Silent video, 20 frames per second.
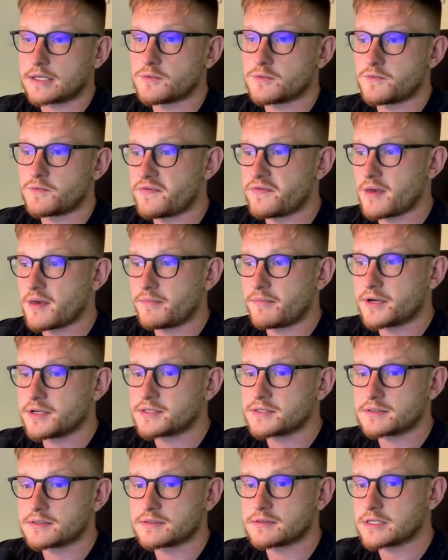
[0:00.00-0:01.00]
with
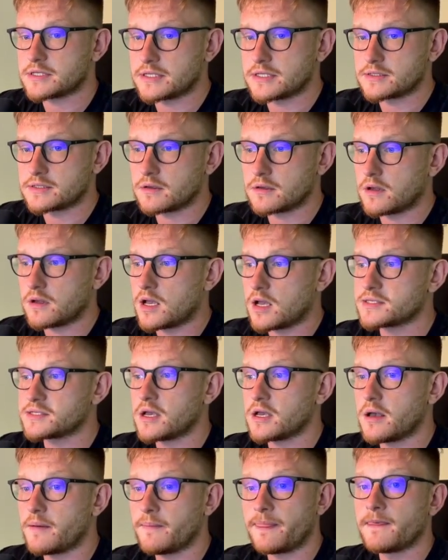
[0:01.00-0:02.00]
numbers, it's
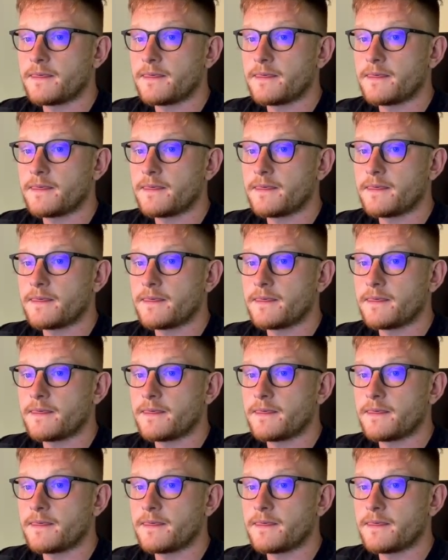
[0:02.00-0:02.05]
awesome.